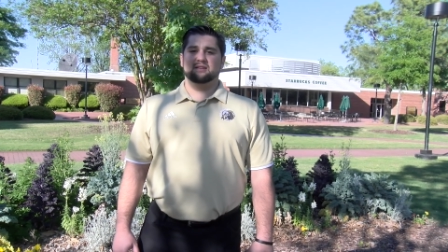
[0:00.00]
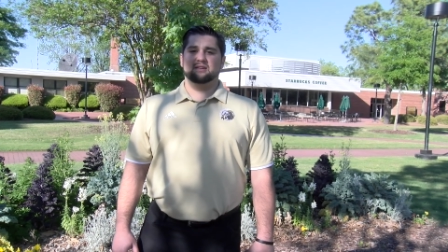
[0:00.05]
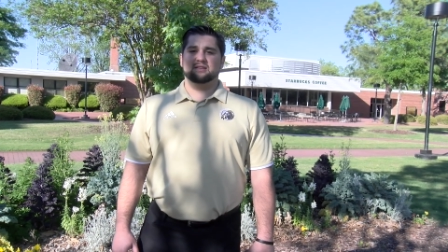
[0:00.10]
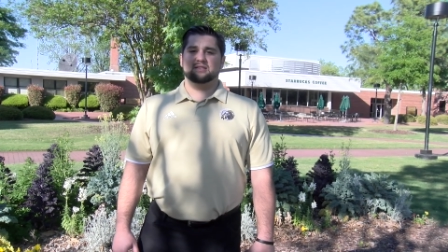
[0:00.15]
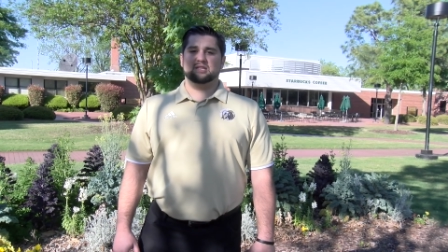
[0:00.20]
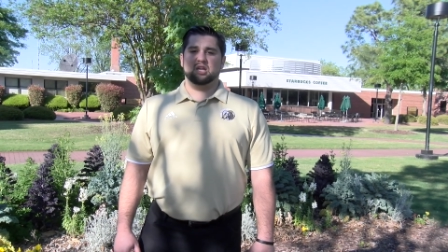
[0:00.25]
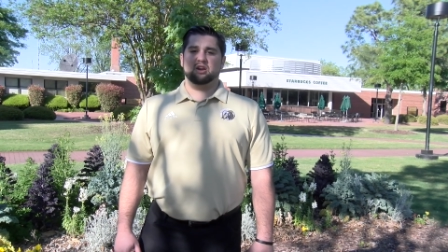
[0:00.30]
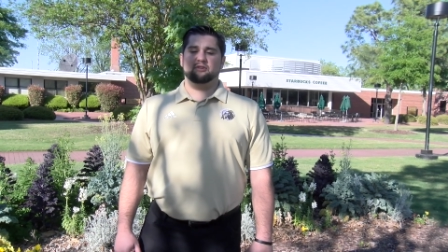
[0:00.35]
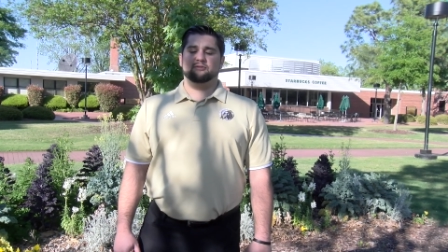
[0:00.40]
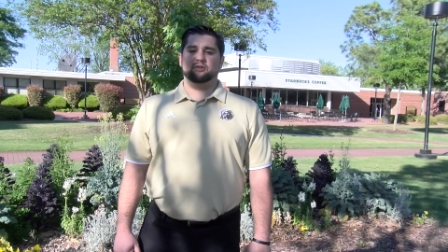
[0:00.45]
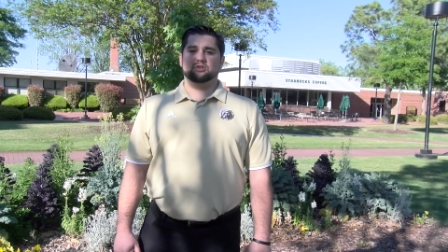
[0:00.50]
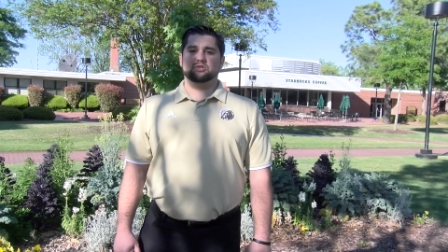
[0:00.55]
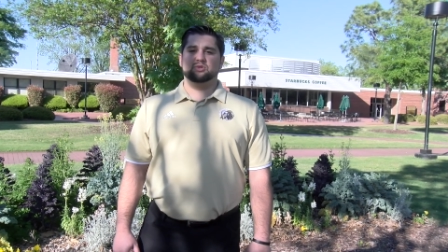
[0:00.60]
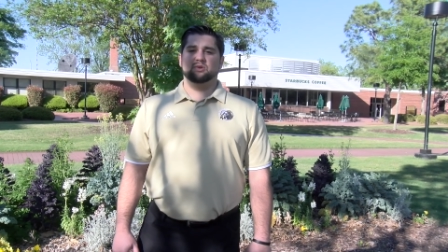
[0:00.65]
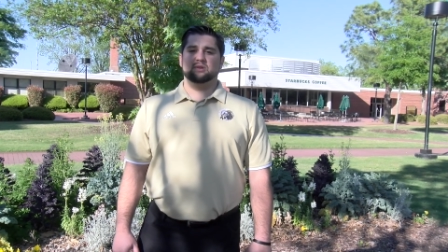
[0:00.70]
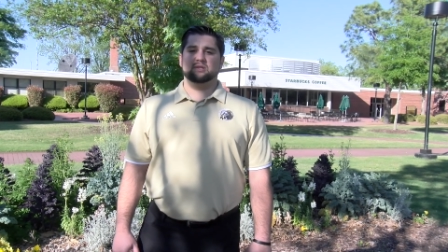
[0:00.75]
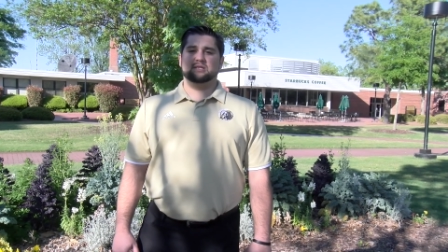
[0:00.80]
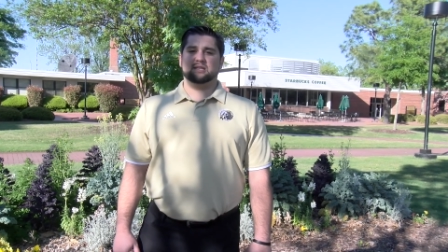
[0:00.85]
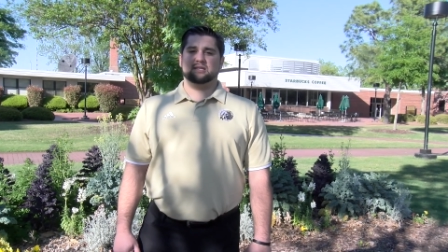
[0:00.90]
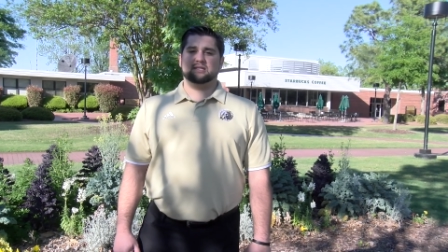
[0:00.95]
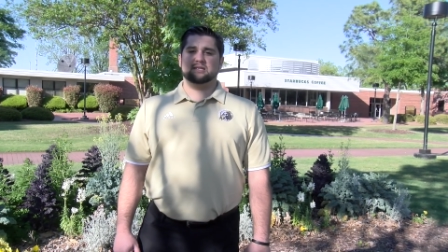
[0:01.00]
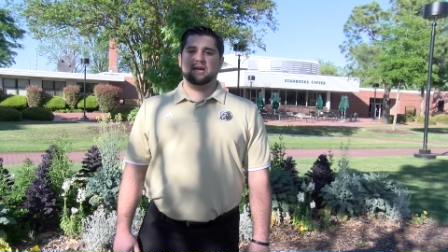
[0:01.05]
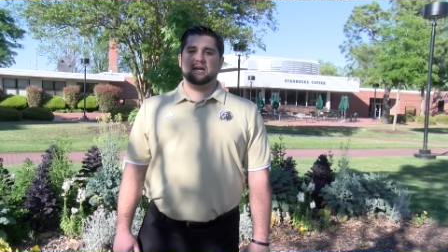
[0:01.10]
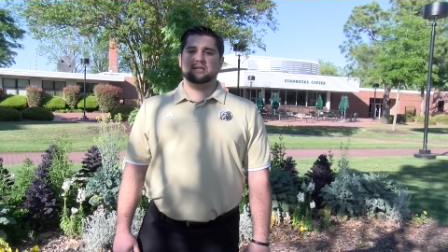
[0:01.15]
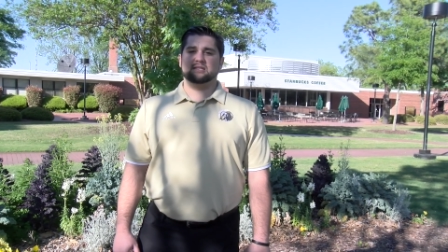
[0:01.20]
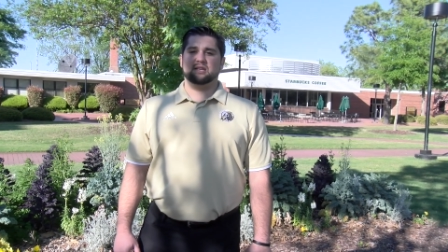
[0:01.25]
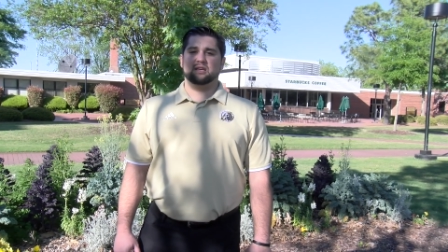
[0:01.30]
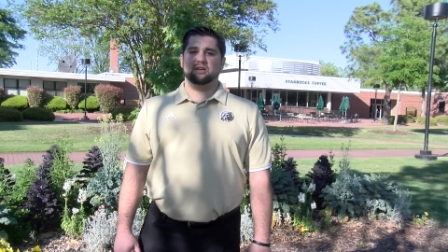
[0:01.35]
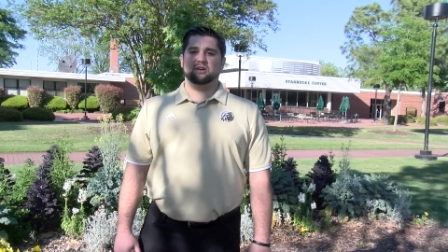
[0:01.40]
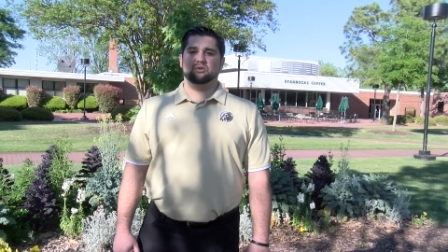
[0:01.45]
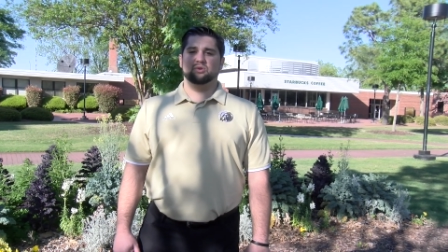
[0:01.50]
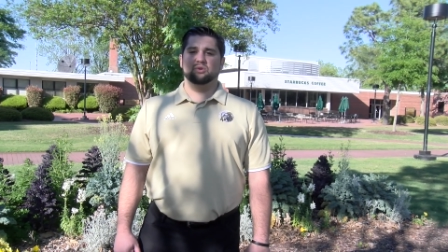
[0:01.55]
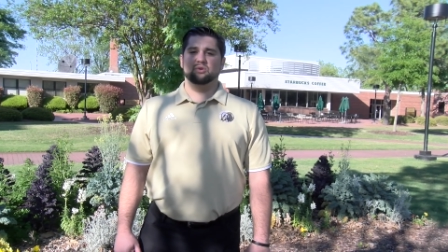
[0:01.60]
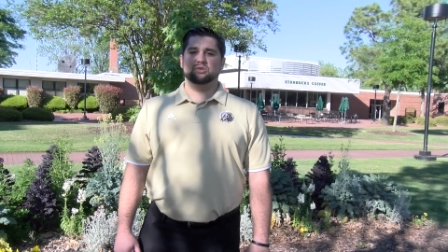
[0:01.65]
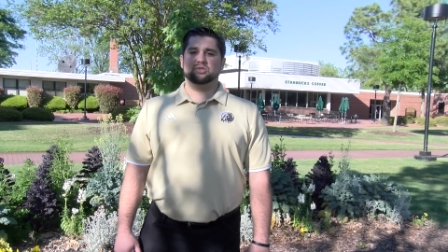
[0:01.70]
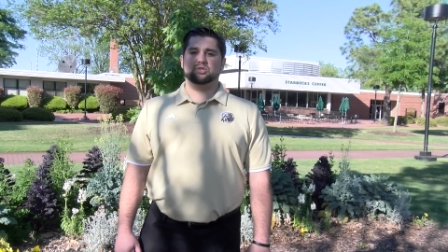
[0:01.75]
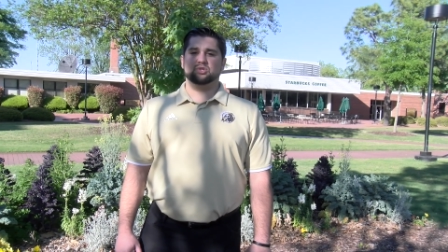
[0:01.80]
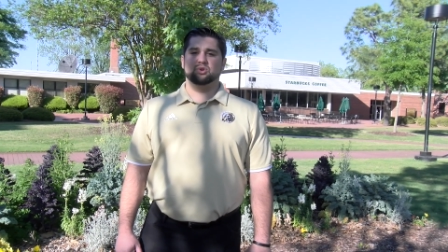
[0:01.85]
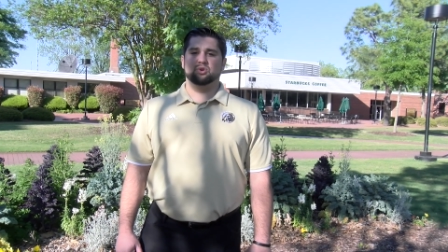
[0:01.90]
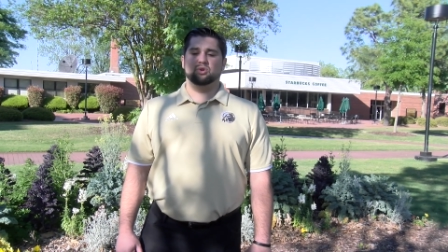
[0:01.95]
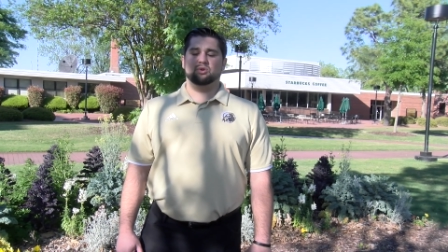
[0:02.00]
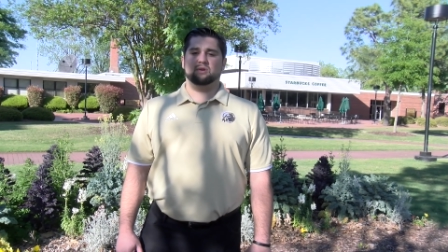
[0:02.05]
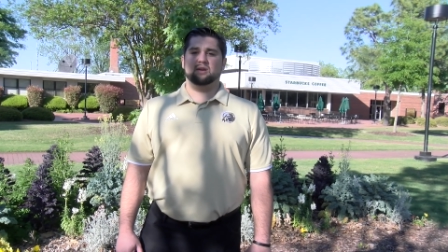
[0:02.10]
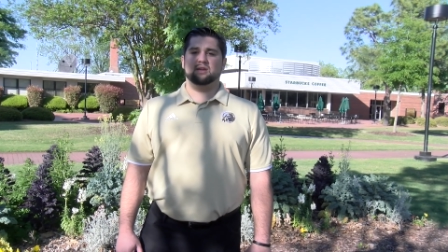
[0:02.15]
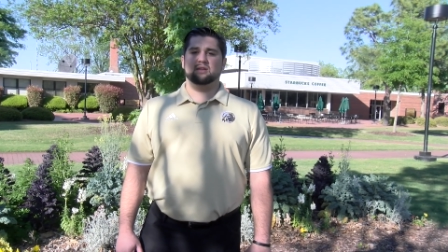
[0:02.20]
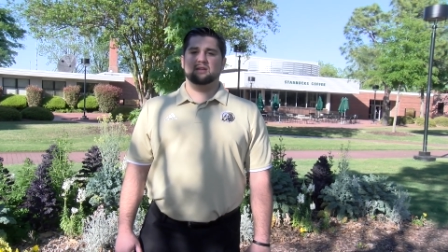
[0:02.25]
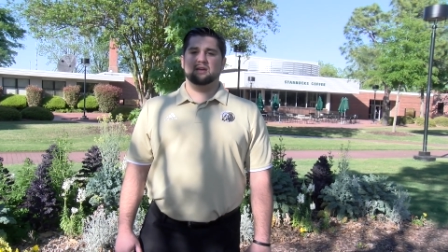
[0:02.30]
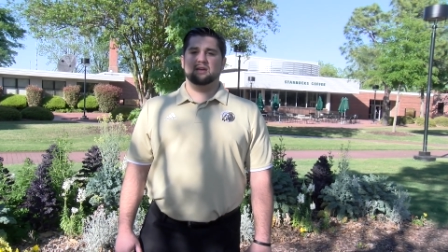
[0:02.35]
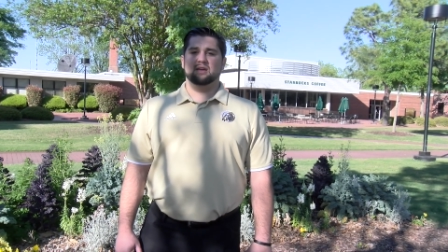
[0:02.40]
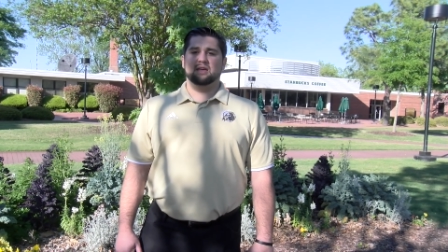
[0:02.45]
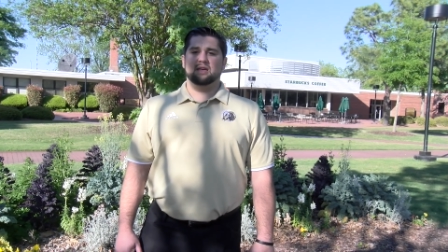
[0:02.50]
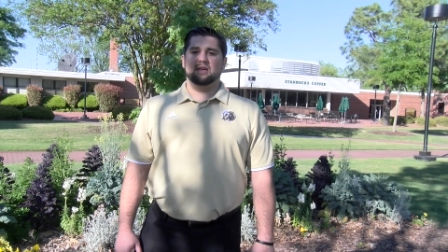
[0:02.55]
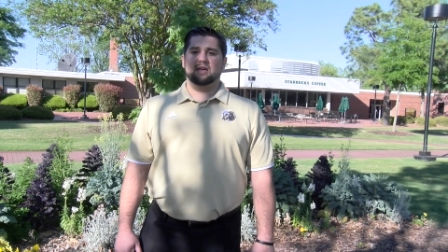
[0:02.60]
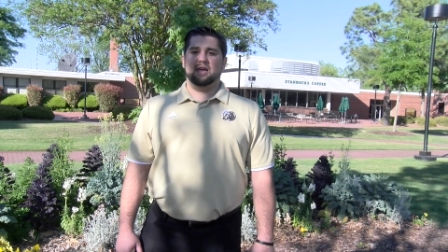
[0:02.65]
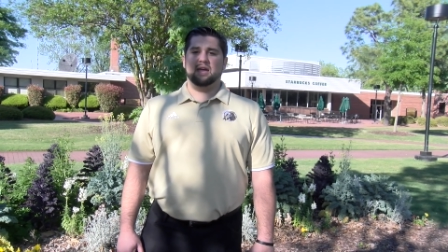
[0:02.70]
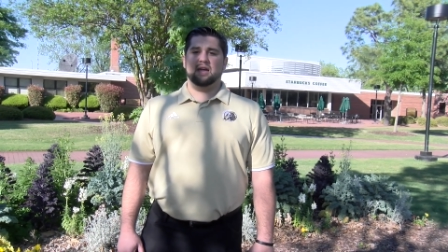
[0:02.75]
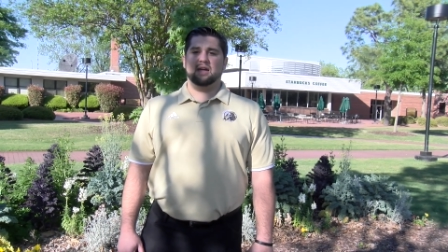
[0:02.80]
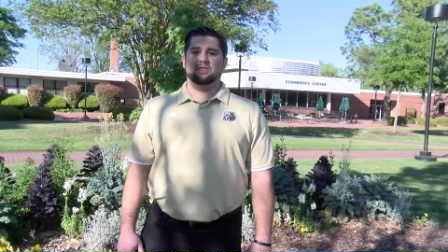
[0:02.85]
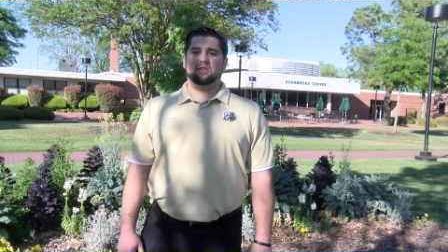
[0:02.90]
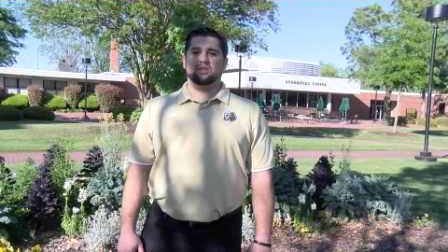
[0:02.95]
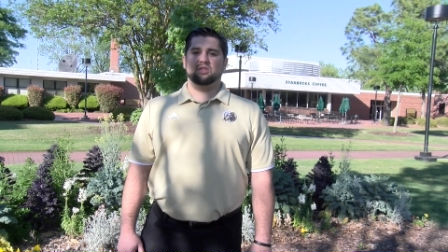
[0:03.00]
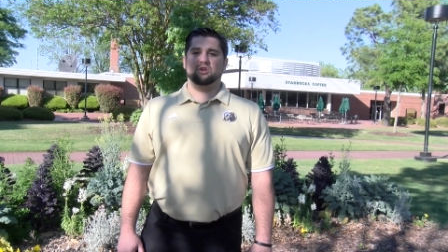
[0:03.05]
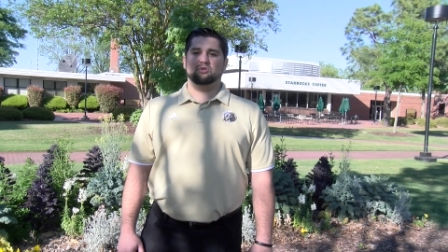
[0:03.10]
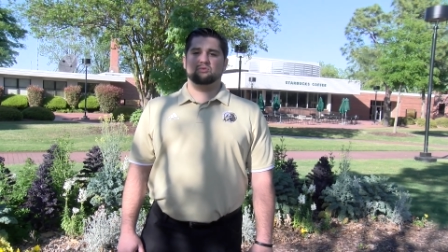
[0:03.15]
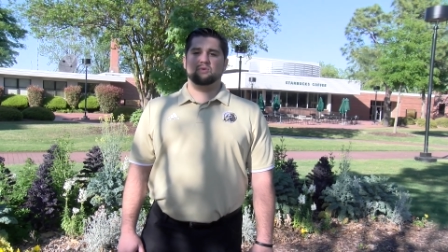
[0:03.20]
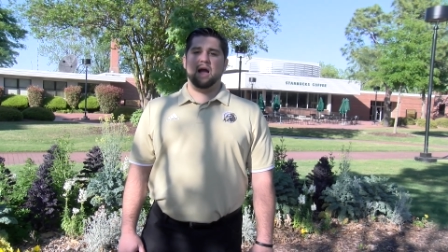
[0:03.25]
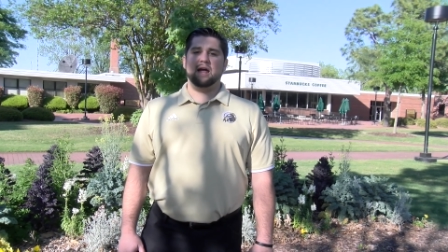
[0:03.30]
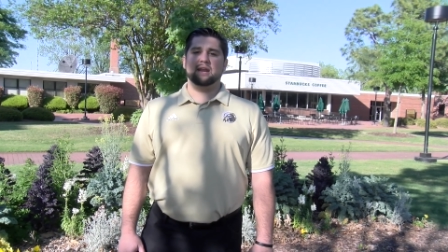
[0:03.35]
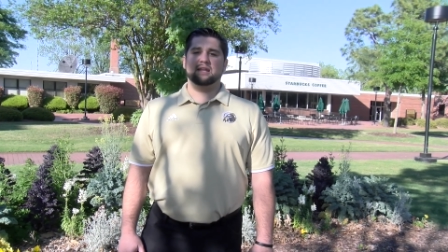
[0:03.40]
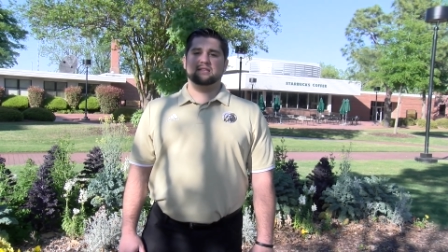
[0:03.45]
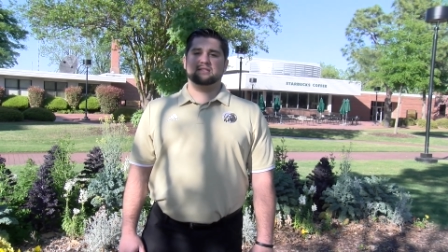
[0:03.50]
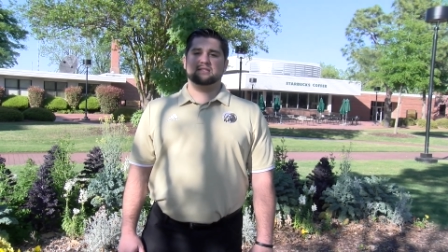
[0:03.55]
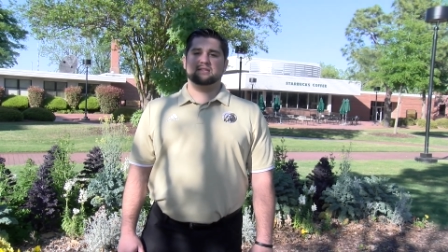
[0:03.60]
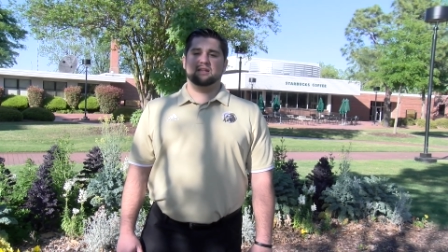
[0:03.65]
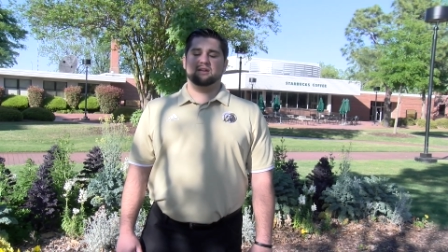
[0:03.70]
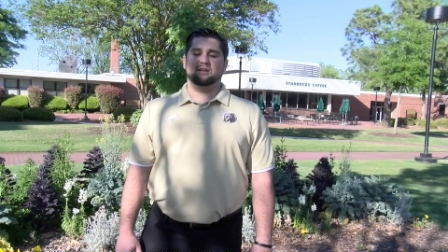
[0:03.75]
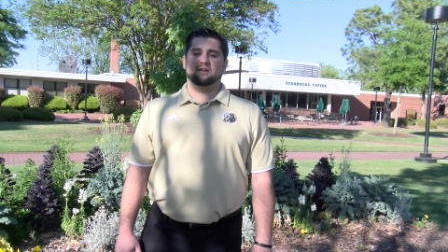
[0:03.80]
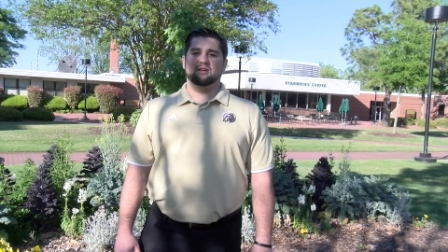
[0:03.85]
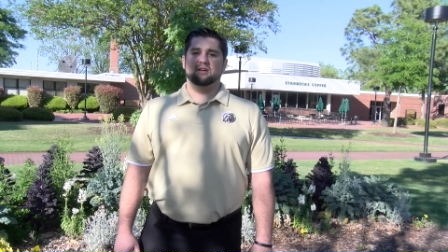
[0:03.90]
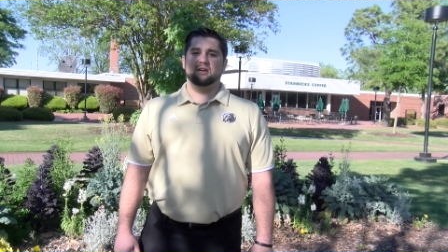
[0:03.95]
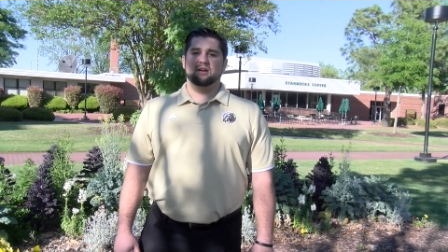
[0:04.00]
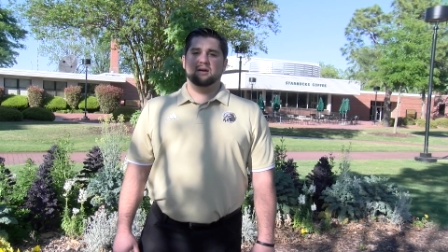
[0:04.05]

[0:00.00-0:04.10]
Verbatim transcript: Center for Student Success includes tutoring and the Writing Center,